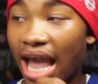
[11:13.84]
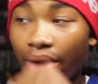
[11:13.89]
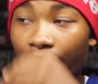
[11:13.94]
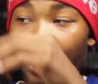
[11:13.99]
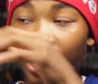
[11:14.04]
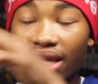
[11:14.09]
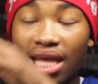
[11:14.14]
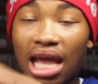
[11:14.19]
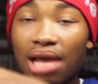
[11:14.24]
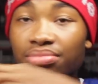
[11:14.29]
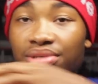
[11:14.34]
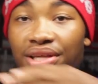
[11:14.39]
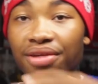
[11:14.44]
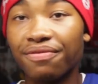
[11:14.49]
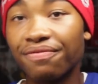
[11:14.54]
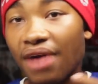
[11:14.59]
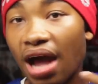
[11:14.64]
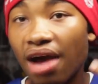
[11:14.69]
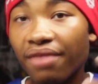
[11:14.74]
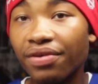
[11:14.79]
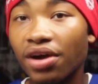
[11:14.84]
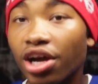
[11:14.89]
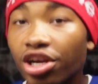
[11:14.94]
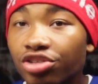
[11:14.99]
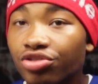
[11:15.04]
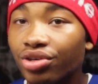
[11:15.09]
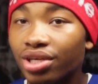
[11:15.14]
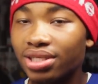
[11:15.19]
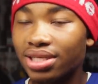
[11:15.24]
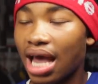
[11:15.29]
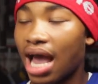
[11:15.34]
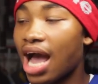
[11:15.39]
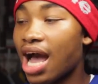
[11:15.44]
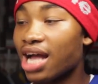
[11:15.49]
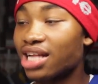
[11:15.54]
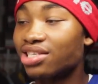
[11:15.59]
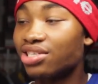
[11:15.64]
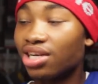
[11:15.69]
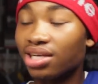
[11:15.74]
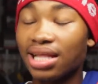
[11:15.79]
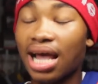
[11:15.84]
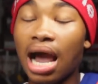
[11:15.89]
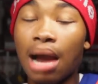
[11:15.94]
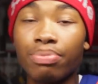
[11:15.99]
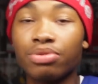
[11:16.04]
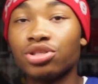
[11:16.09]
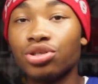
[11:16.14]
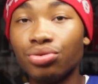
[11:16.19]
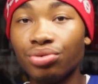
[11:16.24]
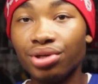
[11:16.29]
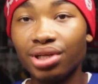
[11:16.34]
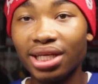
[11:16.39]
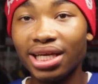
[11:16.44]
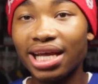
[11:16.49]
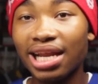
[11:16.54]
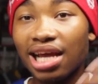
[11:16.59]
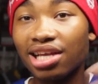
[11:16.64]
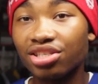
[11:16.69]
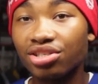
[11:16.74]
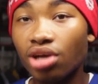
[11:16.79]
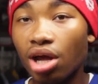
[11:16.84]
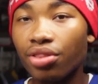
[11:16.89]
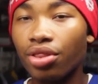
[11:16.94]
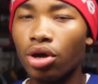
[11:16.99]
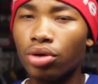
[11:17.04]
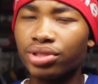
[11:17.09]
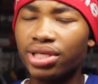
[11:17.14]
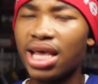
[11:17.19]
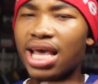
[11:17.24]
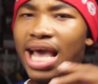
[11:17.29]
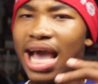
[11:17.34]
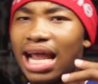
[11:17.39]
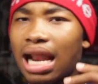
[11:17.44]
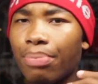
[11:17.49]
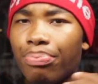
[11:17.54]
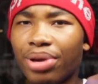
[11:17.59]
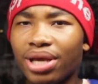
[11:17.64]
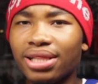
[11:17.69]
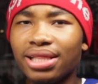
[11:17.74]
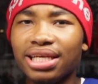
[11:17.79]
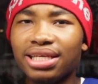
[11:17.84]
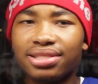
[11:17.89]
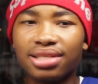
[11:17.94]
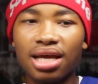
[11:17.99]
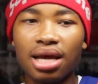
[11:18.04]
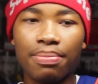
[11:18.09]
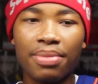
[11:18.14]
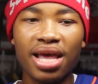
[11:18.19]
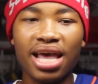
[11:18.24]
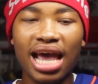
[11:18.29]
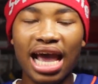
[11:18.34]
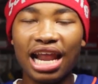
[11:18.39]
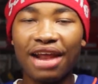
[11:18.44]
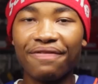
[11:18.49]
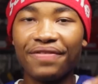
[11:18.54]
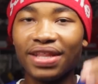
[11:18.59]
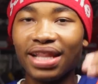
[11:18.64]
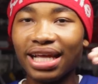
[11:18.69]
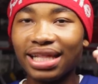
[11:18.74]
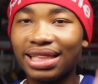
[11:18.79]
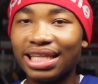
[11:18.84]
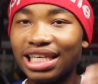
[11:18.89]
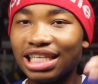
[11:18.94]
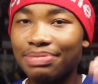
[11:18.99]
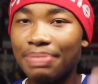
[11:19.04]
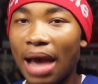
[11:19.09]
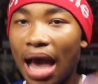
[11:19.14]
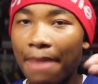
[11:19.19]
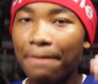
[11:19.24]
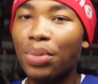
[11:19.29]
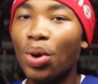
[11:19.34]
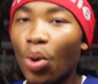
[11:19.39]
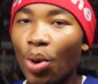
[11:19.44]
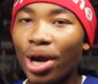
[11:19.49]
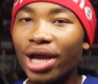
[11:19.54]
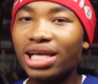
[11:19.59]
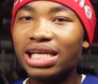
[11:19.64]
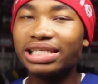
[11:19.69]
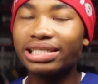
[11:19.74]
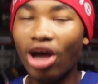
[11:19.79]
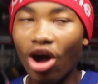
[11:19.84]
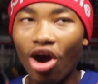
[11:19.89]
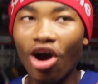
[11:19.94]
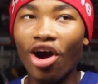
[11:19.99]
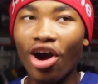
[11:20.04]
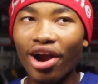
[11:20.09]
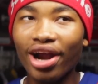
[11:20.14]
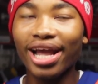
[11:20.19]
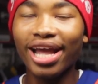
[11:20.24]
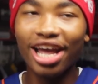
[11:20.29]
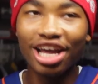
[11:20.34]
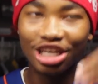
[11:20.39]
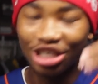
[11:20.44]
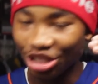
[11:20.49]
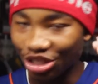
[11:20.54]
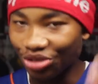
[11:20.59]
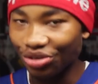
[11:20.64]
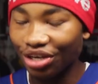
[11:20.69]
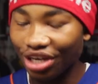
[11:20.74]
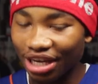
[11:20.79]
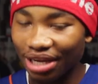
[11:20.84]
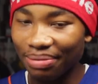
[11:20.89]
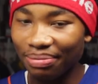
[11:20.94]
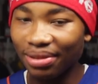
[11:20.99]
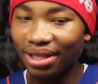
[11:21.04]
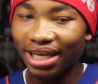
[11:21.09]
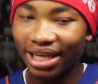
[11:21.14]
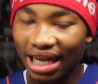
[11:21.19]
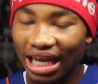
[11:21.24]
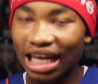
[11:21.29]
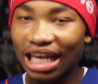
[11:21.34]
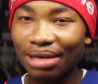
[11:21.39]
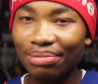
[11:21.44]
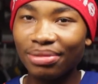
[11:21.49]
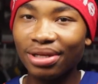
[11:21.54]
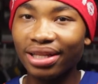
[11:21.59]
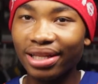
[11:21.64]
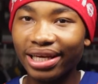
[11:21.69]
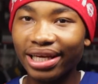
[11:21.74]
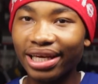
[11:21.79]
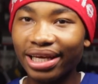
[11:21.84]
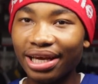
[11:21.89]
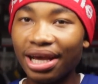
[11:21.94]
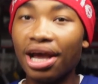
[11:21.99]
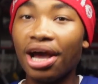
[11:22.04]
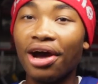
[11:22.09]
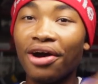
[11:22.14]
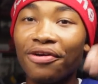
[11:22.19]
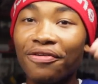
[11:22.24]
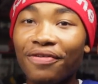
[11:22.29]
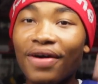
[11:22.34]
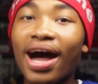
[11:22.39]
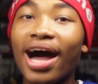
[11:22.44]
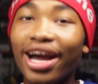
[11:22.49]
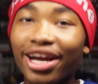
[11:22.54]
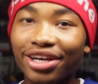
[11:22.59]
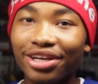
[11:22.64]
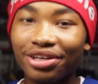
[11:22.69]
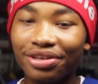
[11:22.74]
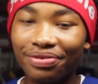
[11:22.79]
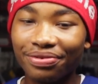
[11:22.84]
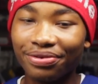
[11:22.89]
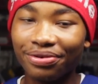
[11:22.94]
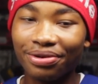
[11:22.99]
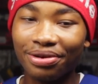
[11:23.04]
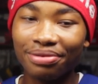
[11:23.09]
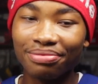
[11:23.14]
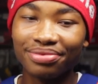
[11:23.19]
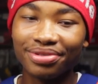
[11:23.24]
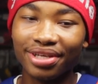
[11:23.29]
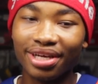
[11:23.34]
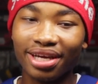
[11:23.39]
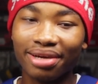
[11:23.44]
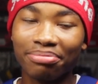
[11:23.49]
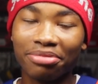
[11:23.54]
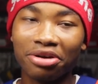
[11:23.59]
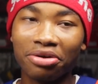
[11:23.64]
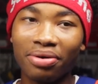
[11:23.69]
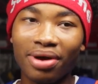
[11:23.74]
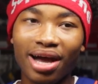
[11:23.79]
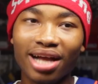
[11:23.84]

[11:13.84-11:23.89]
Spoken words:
And when it came to the 500s, I took the opportunity and I saw those and I picked these up, and I feel like these bad boys are extremely fire. You feel what I'm saying, bro?